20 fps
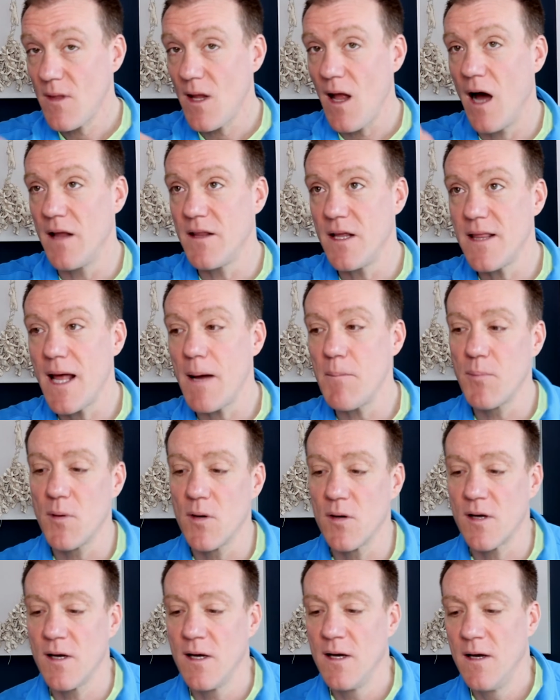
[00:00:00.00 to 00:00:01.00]
And then that
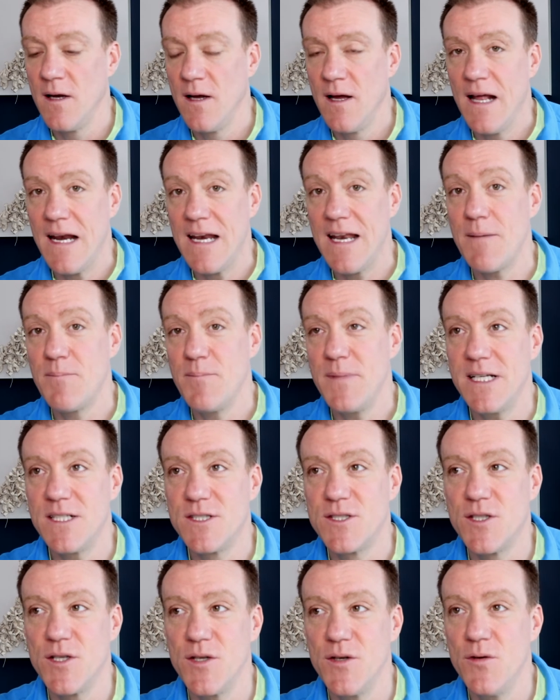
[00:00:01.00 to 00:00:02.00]
book led me
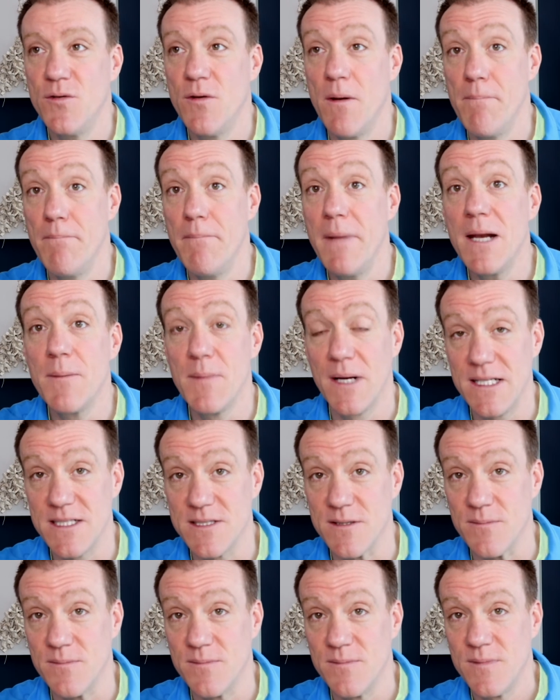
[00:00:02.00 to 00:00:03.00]
to
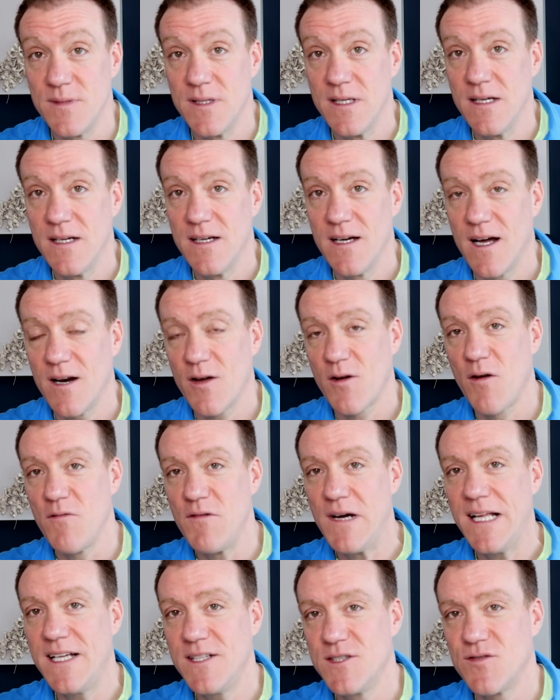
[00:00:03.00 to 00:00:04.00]
minimalism, and I got
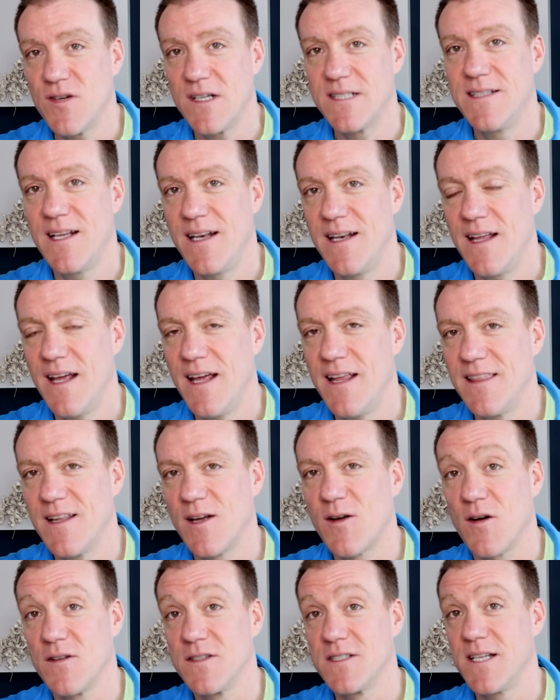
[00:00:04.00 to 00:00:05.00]
really interested in the
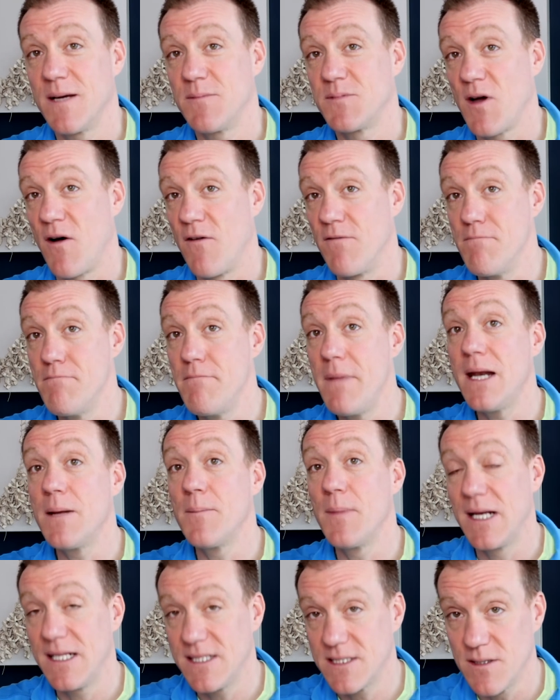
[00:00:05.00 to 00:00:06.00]
concept of
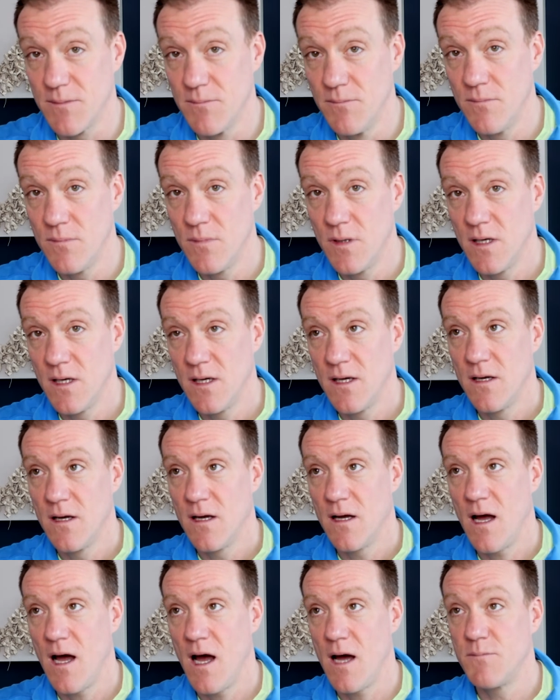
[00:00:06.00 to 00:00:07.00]
minimalism.
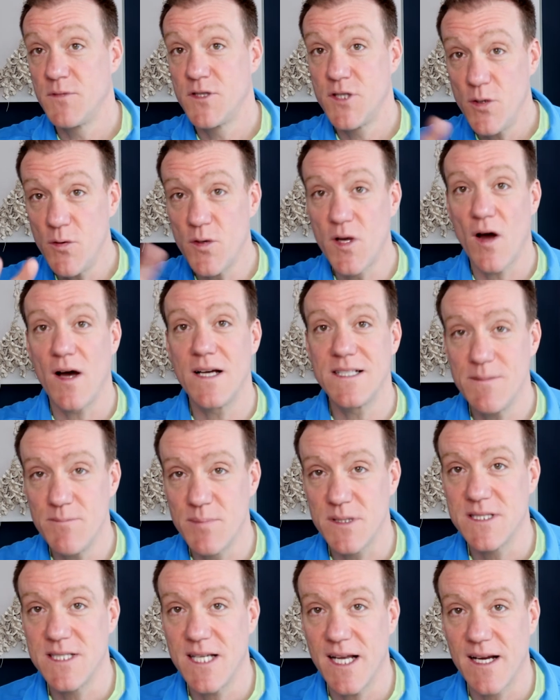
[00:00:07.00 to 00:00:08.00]
2 guys in
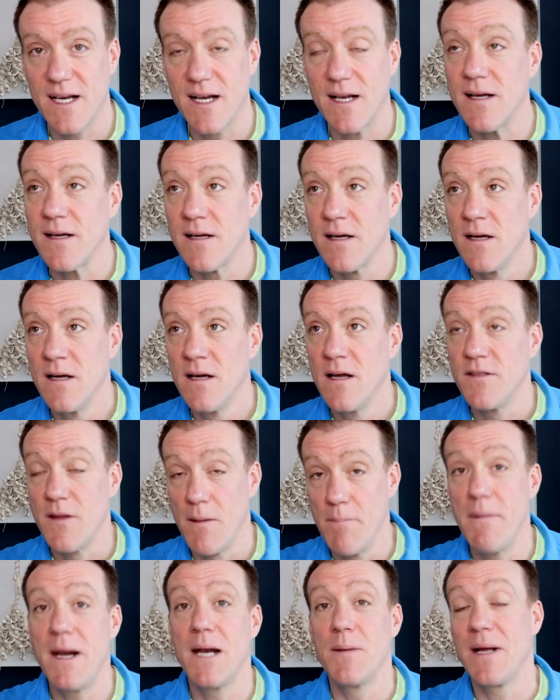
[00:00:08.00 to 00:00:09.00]
particular, the
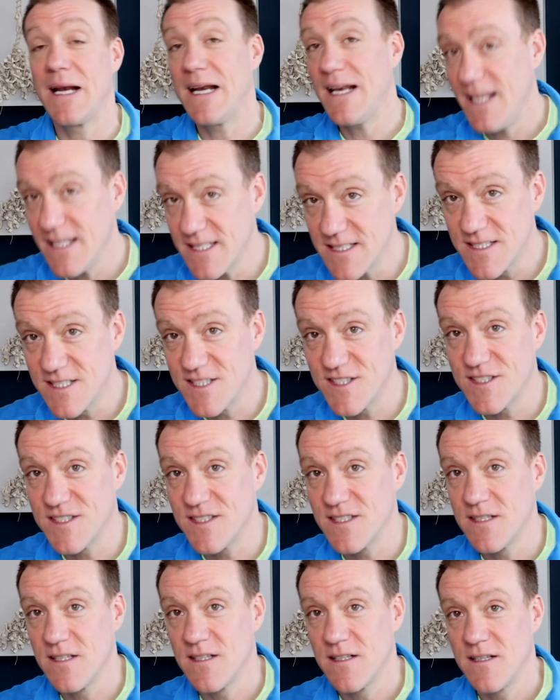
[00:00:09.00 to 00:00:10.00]

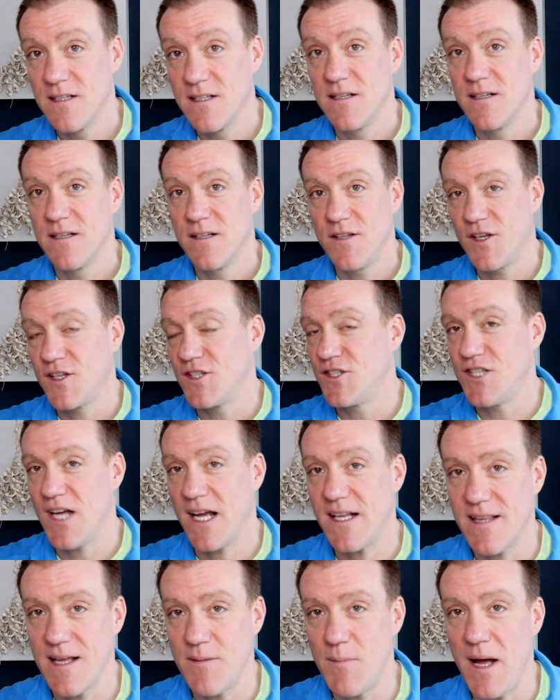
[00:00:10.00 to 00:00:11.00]
Minimalists. You can
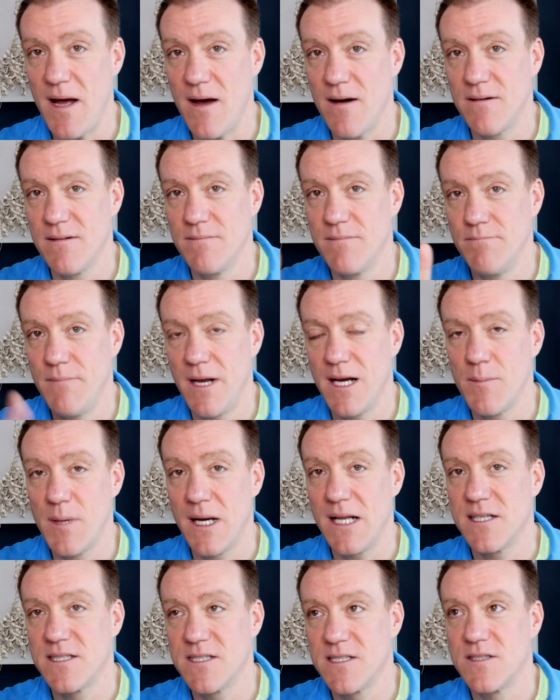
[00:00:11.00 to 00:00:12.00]
check them out,
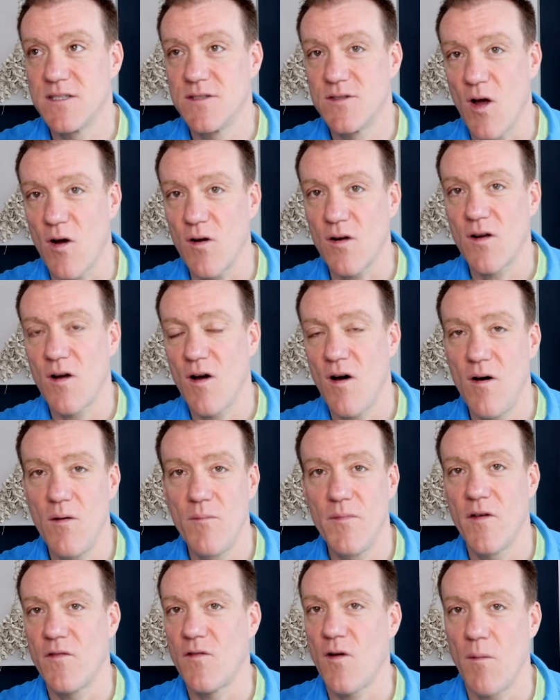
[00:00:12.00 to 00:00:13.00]

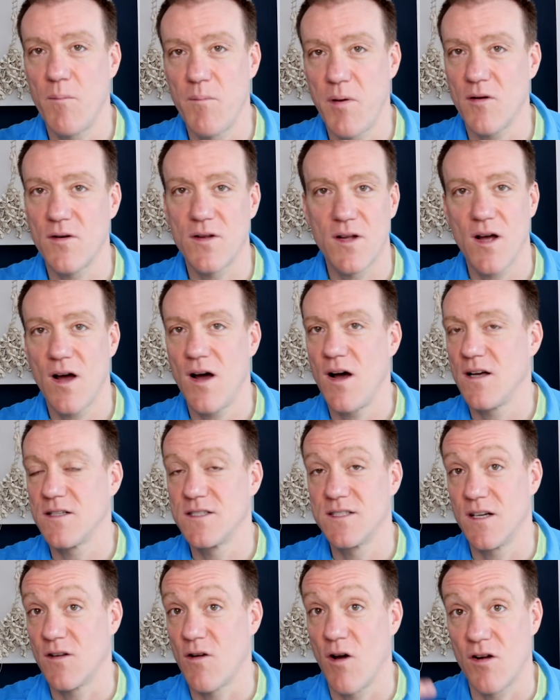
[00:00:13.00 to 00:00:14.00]
minimalist.com. They've got a
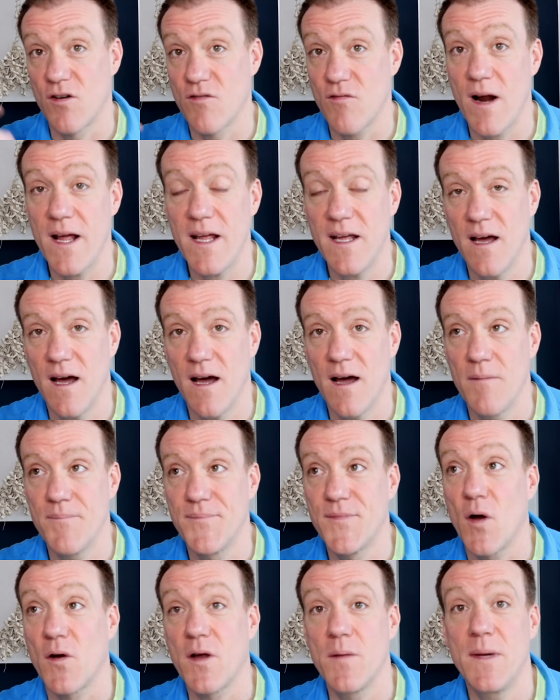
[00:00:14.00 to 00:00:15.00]
podcast and they've got a great
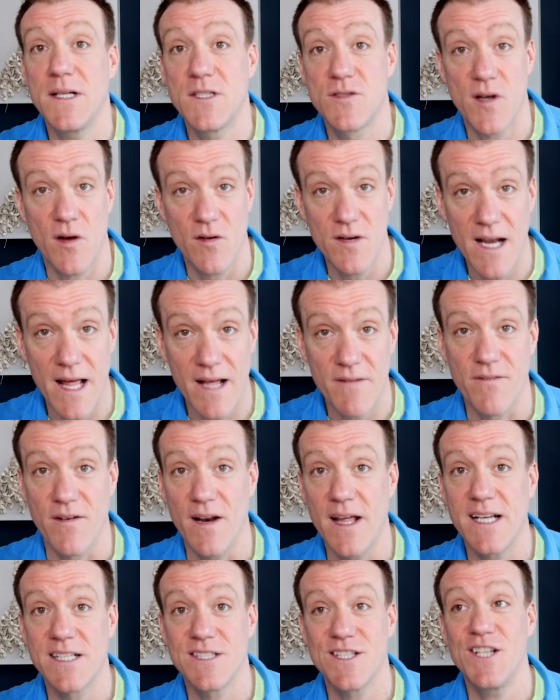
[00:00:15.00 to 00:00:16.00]
documentary on
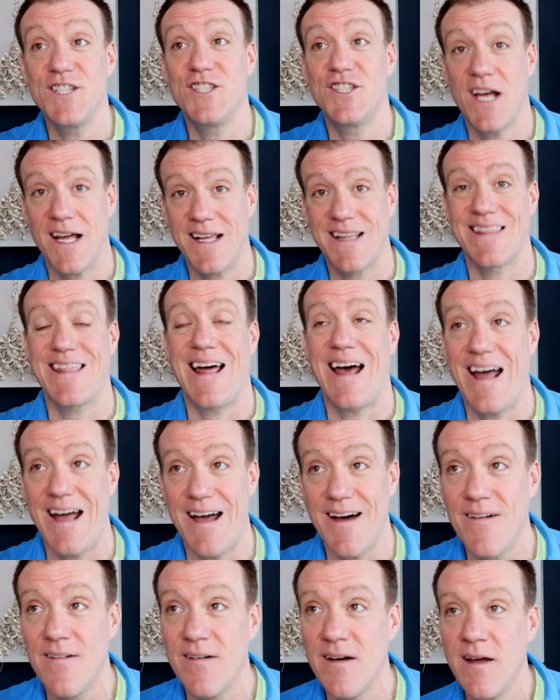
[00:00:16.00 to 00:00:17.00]
Netflix. Check that
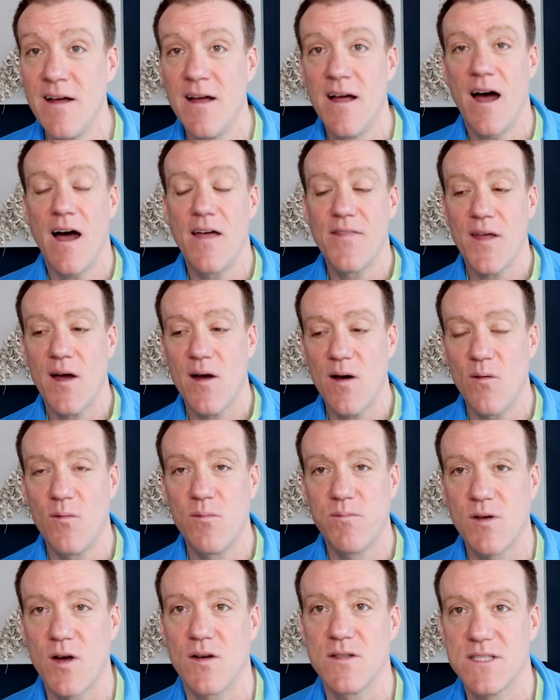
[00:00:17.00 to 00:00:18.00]
out. And the whole
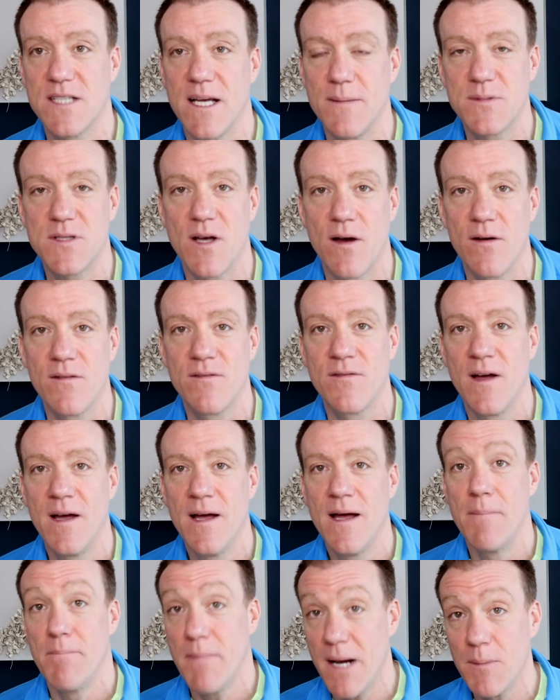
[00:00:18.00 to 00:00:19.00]
concept of
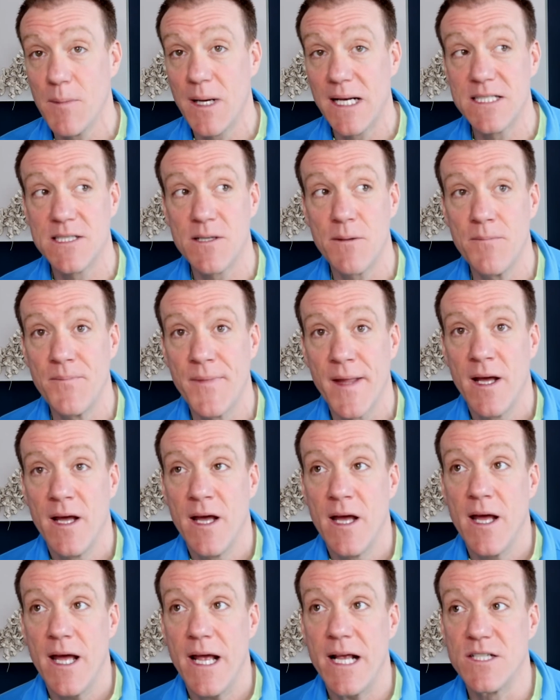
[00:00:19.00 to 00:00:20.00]
minimalism
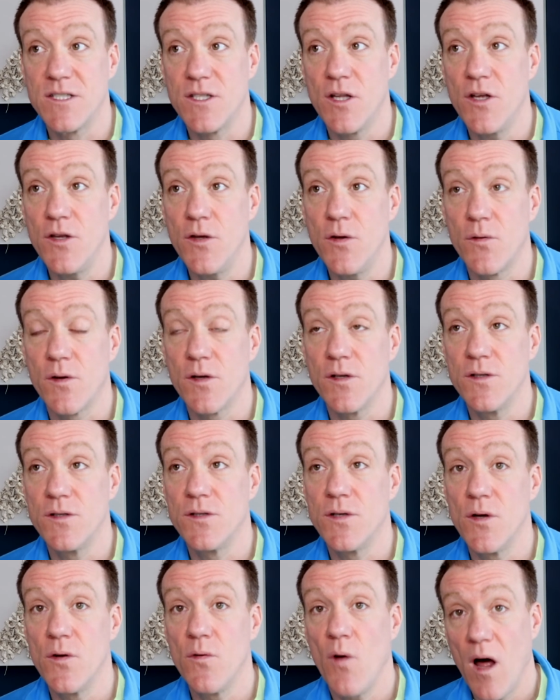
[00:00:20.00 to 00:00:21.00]
is that you can
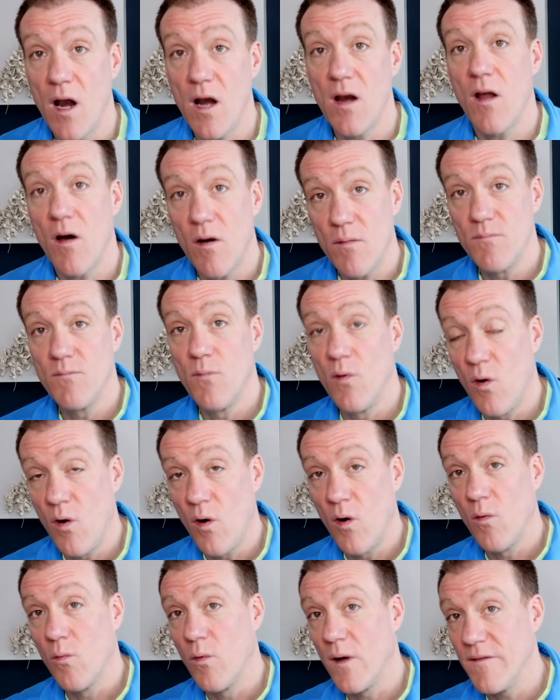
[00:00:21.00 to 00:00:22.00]
do a lot
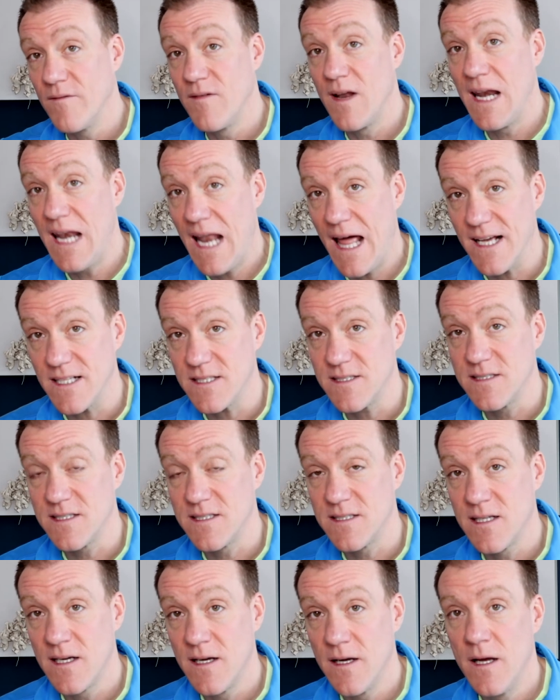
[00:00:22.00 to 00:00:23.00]
more with
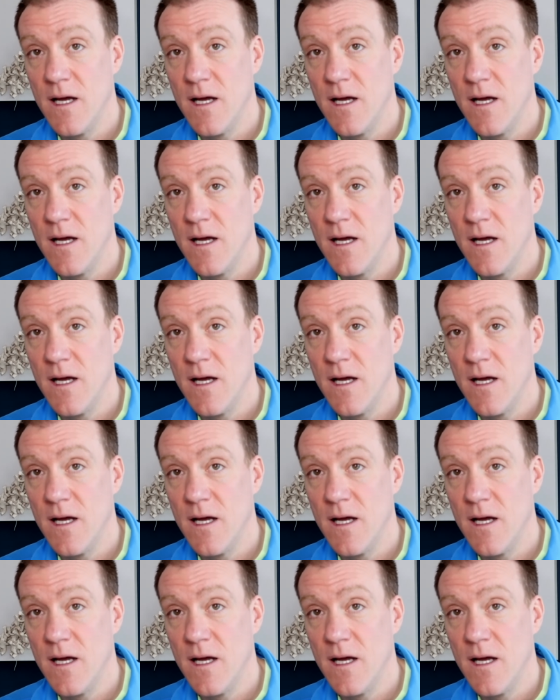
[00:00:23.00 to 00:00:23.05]
less.